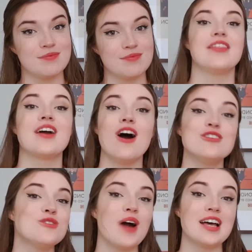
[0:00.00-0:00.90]
The
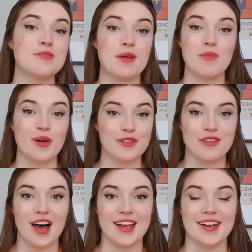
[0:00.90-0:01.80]
castle has been
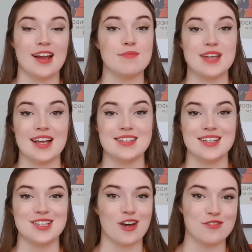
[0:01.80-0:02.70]
modified and
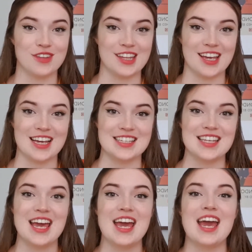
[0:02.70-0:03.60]
updated over the years,
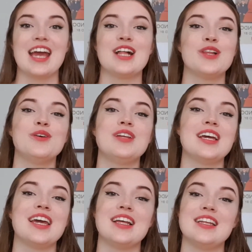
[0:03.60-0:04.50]
including
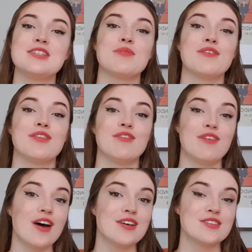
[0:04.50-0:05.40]
in Elizabeth
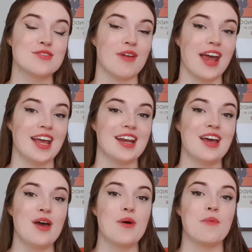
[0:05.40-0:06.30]
I's reign,
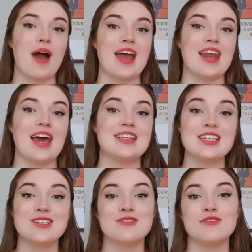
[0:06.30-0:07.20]
when
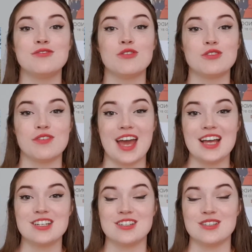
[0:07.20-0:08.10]
additional
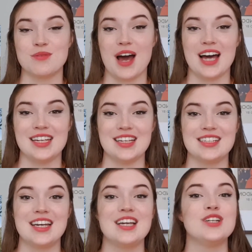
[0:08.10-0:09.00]
fortifications were added
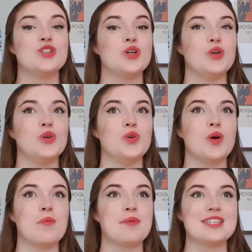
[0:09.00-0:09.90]
to
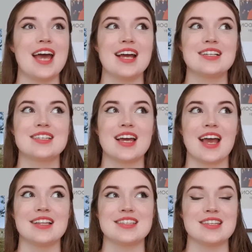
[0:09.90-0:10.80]
protect
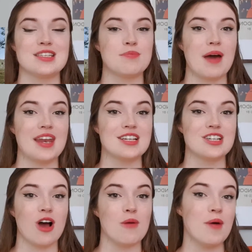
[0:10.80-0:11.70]
against the Spanish
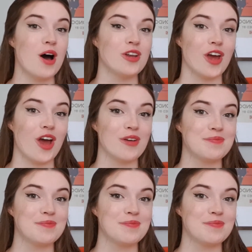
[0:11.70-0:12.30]
Armada.